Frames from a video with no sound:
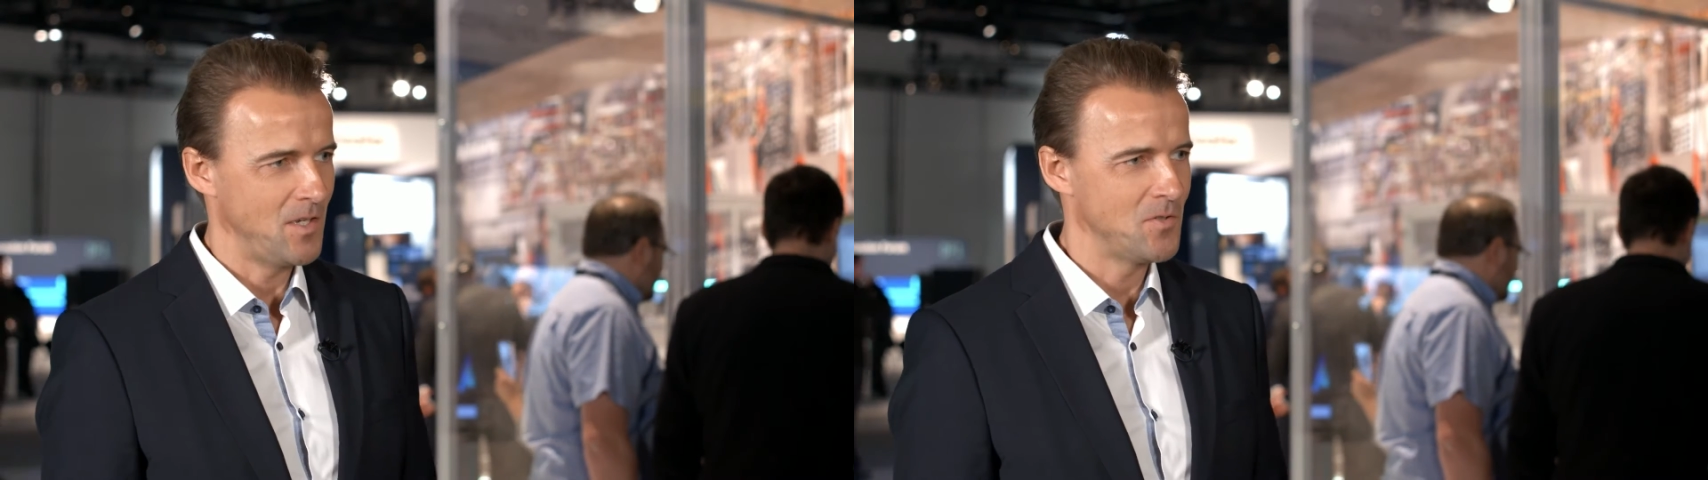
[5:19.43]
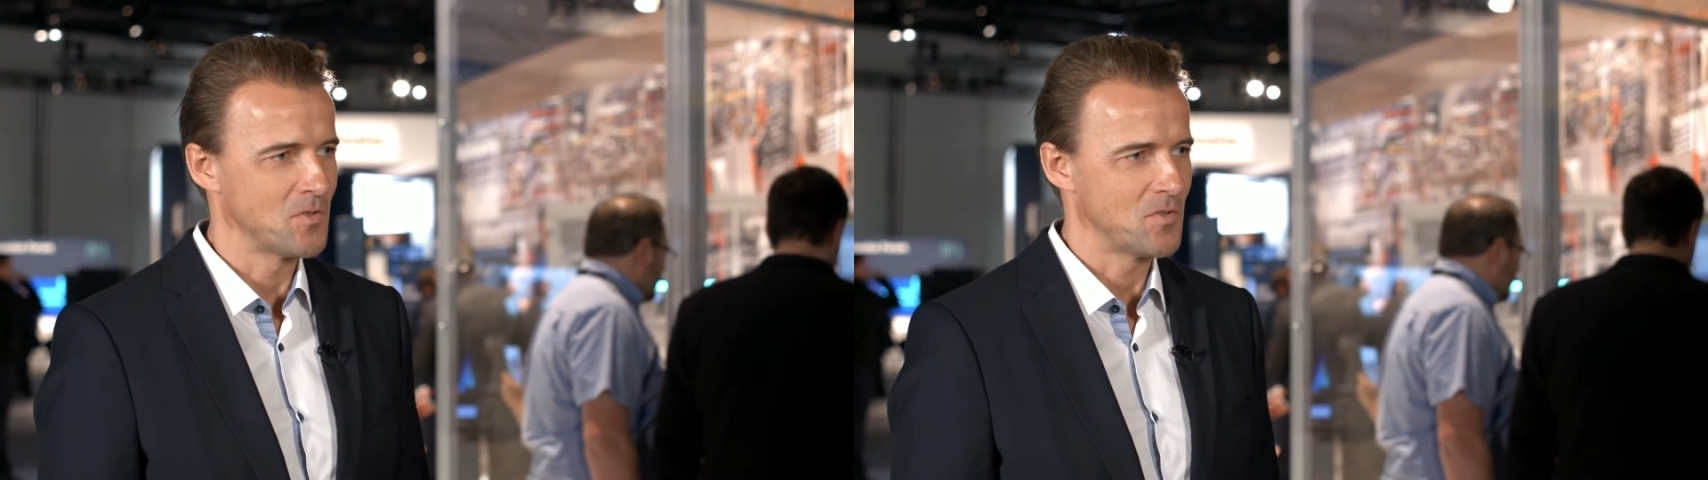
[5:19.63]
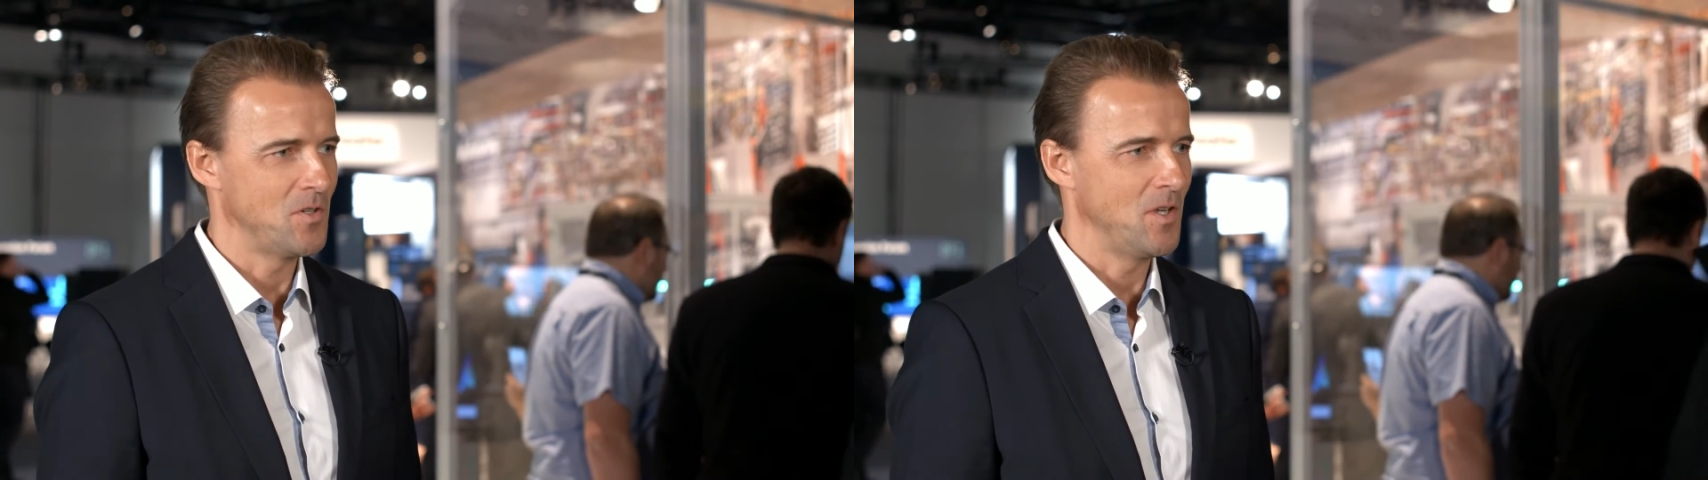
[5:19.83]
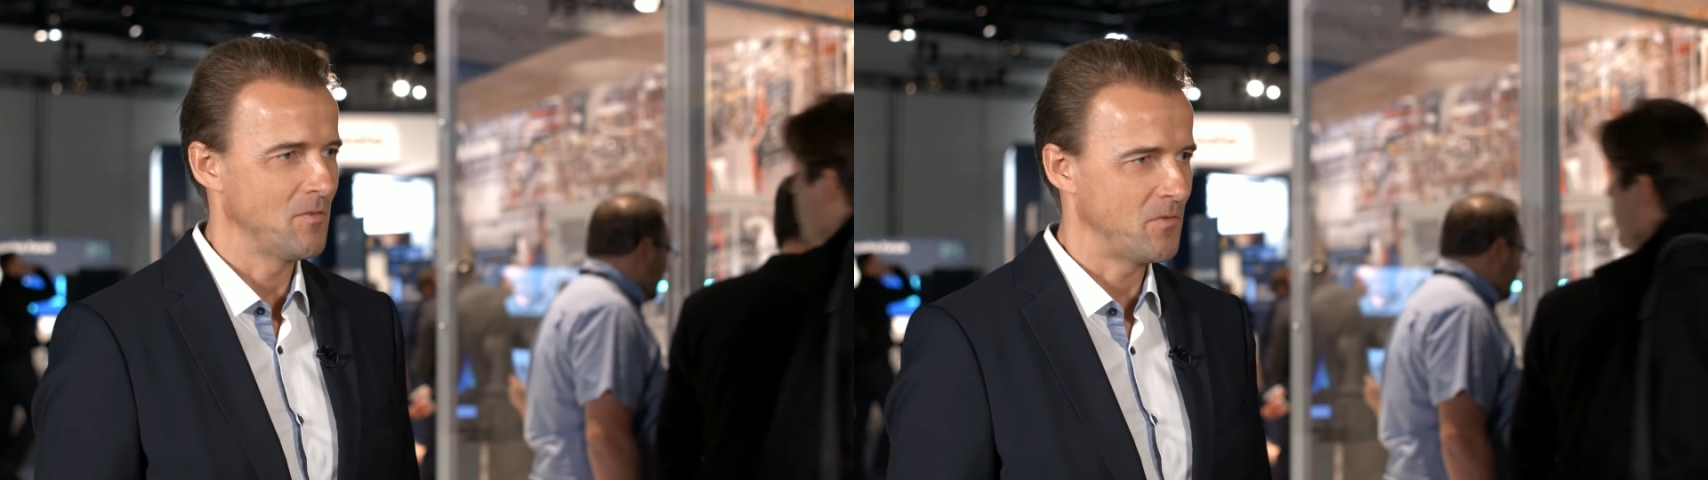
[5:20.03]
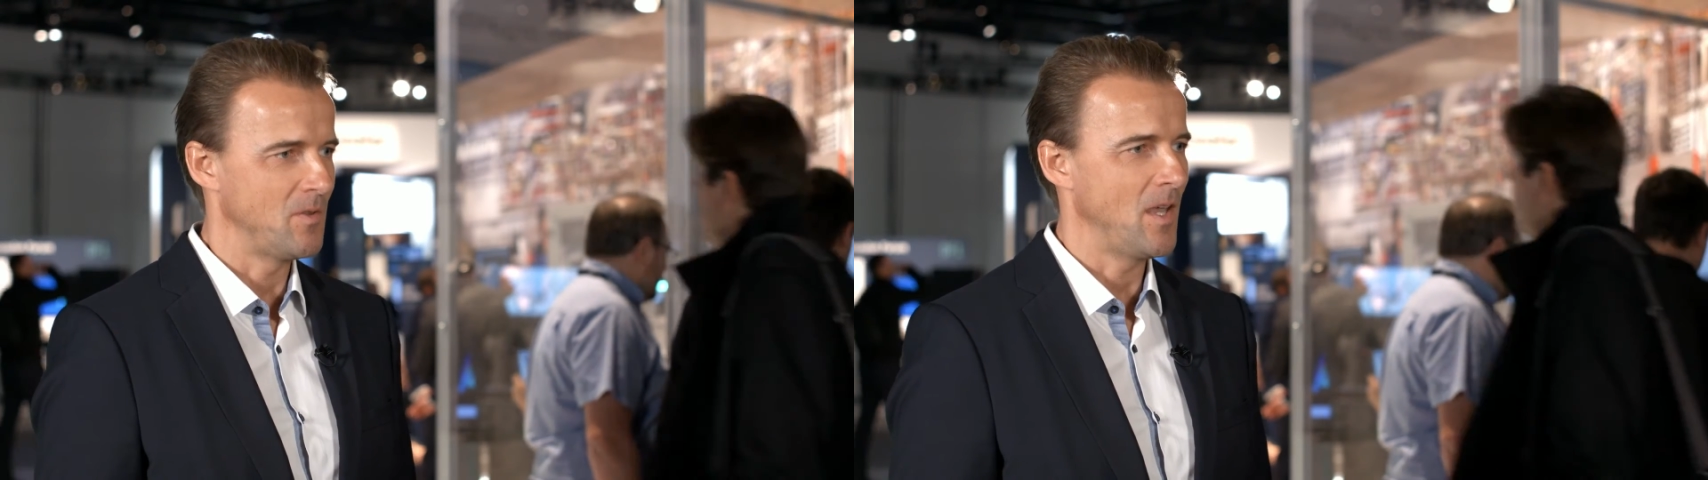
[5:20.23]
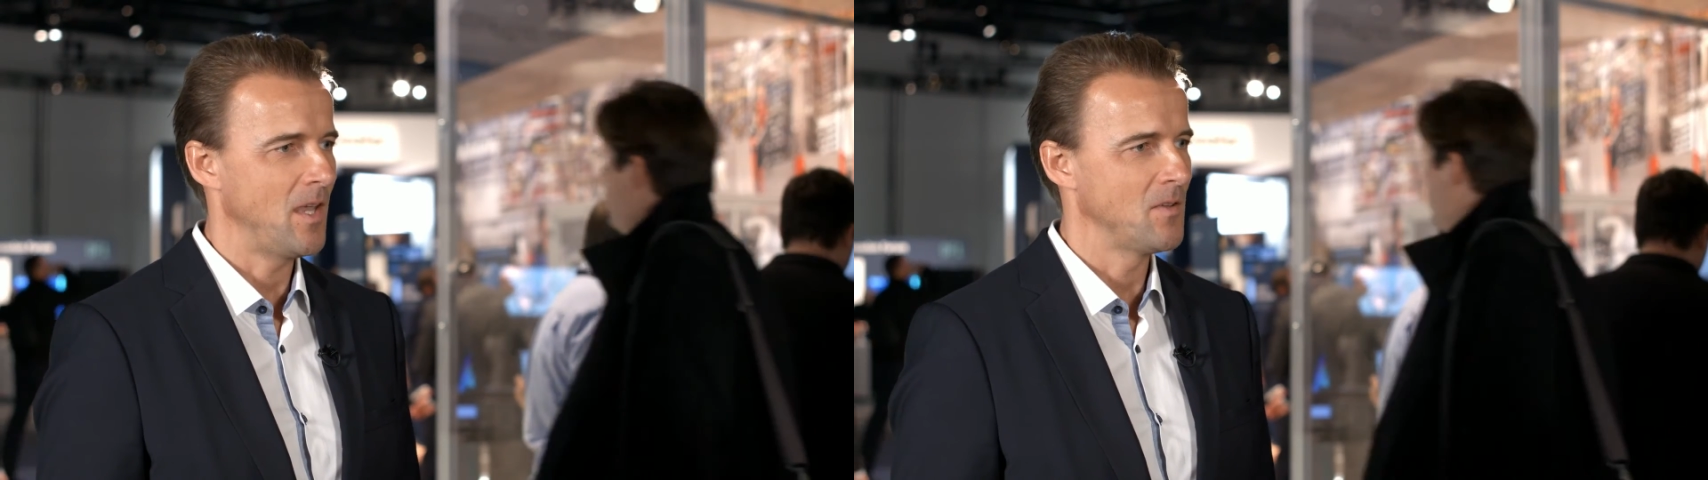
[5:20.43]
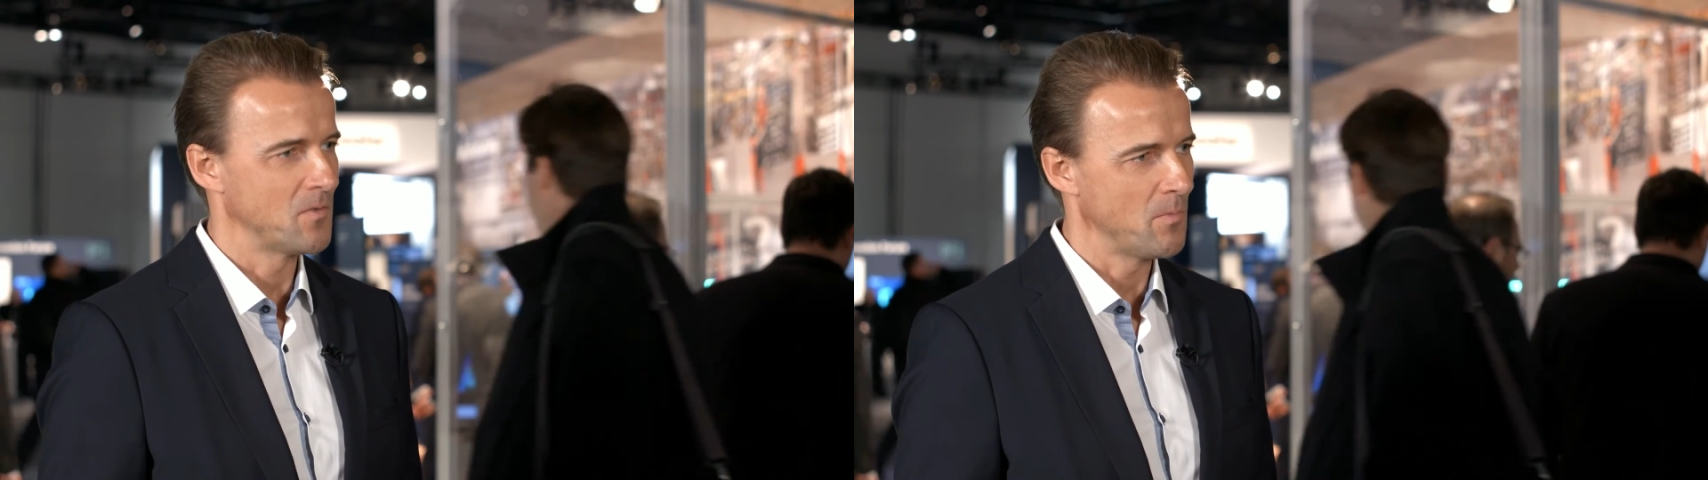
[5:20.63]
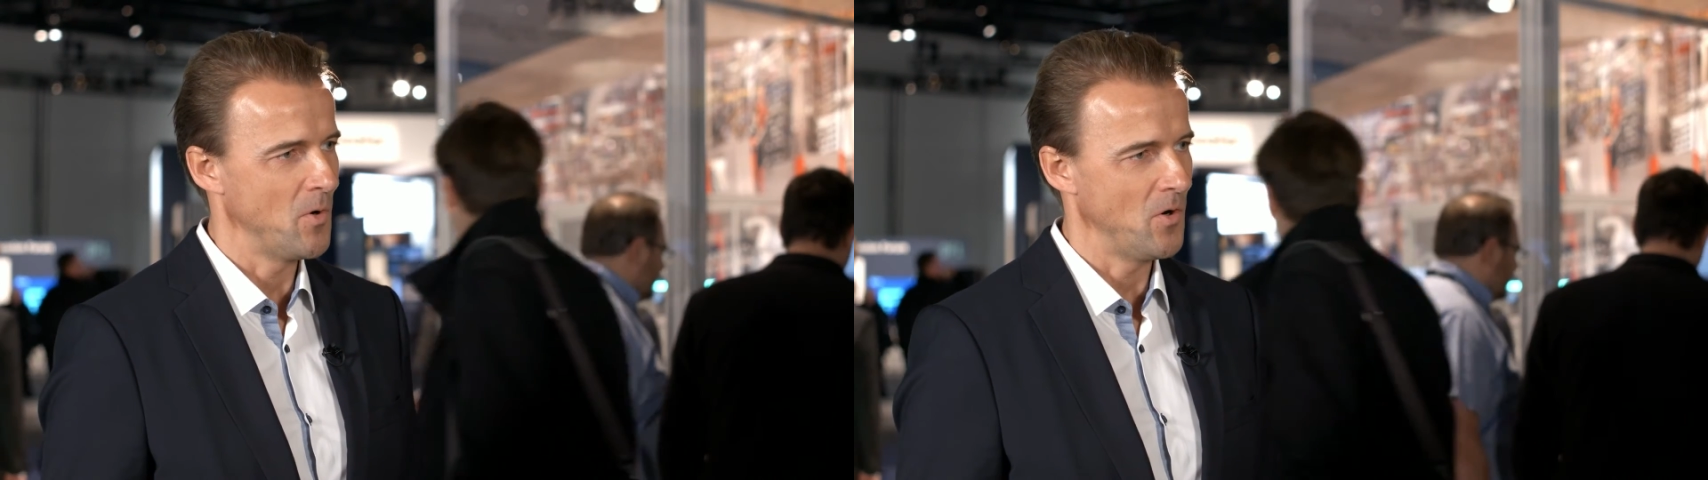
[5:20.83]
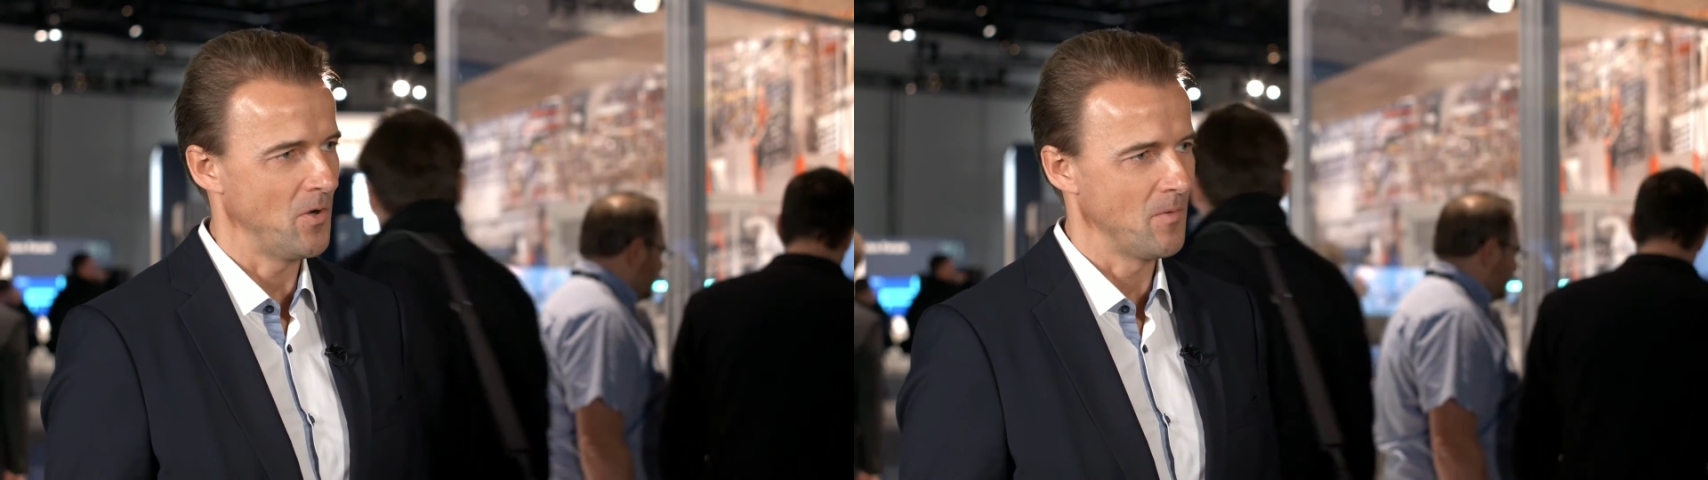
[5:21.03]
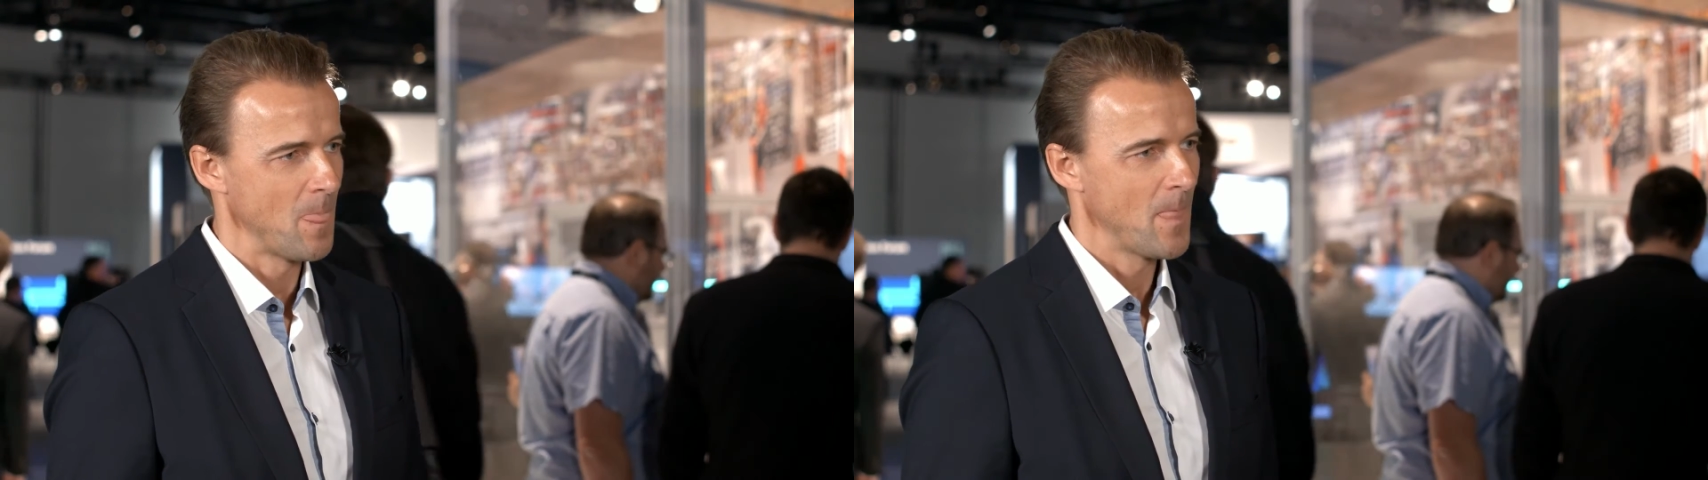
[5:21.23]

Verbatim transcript: industry of today and tomorrow